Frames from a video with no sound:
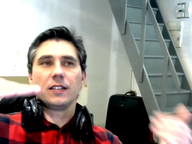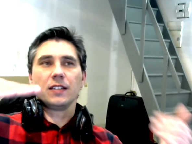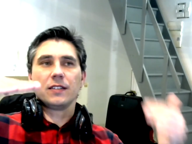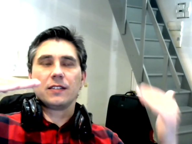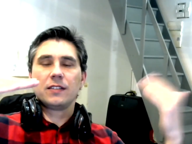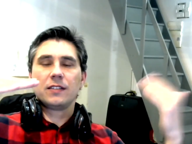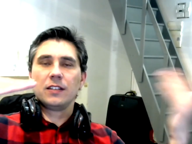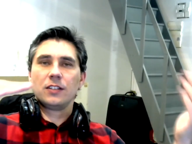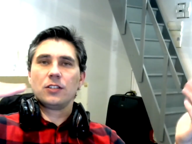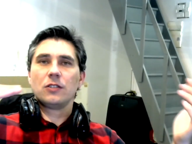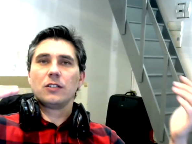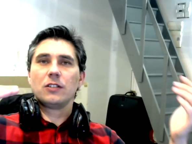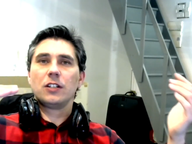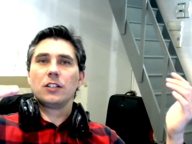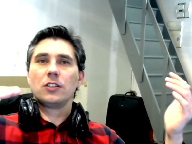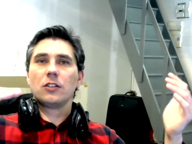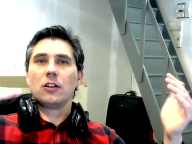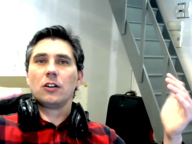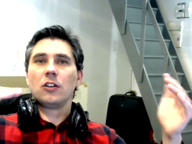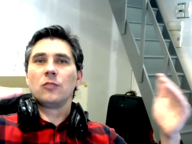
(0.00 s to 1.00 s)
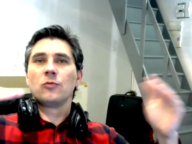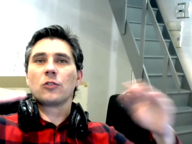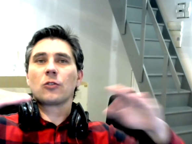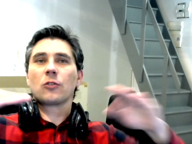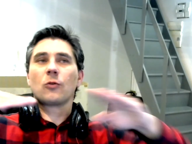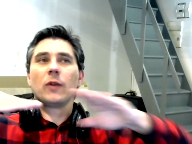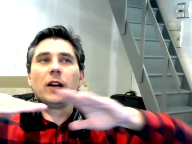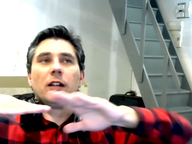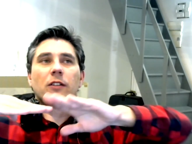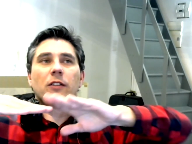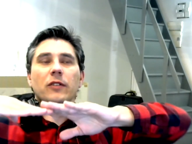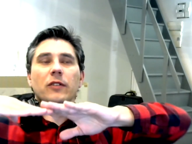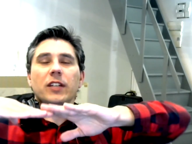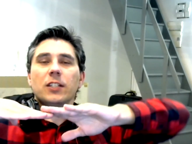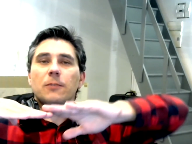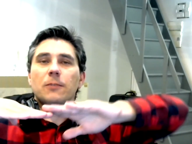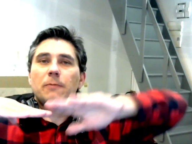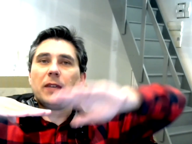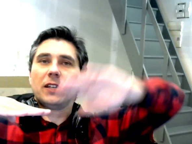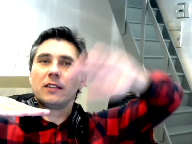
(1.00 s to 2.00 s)
and since you did your homework well, you
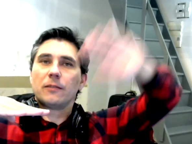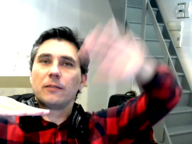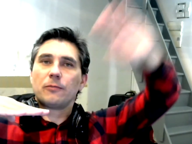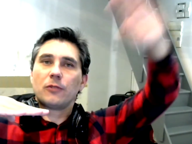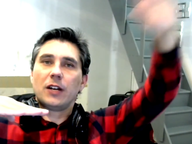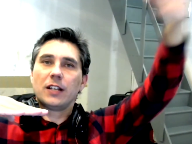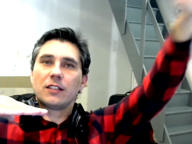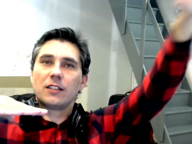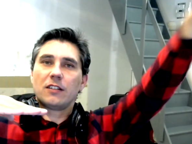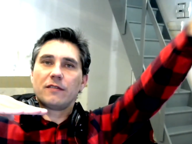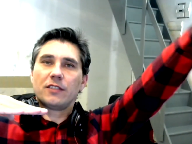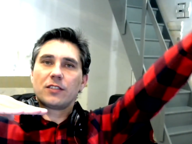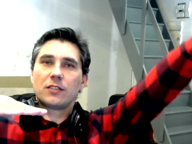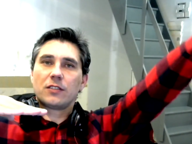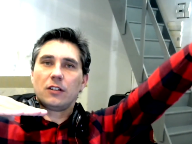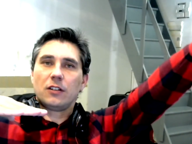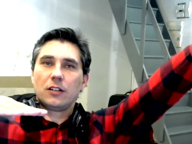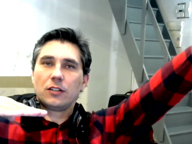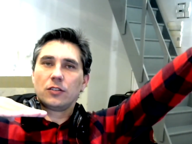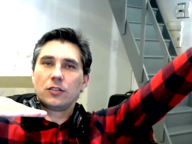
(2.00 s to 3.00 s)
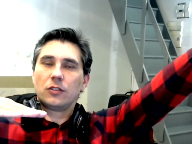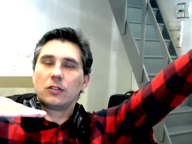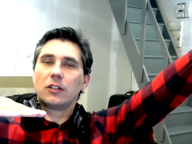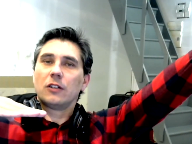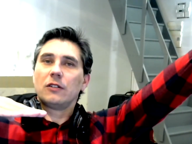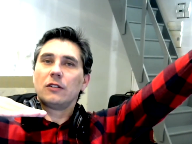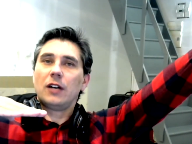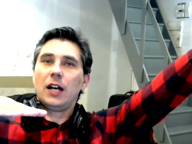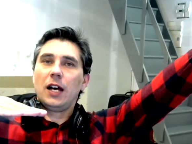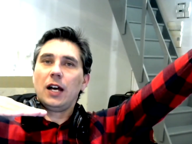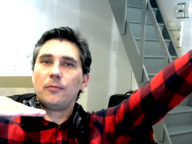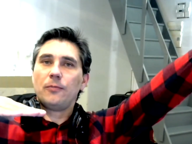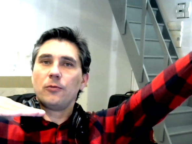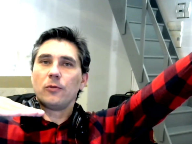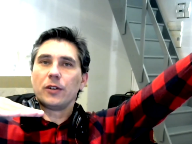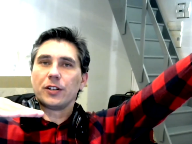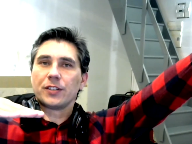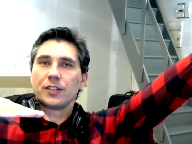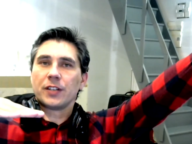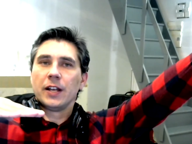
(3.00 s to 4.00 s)
expect the price of the stock to go
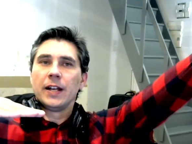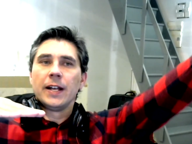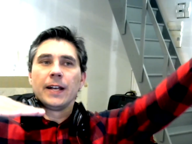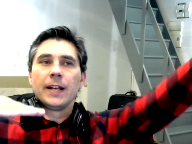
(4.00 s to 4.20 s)
upwards.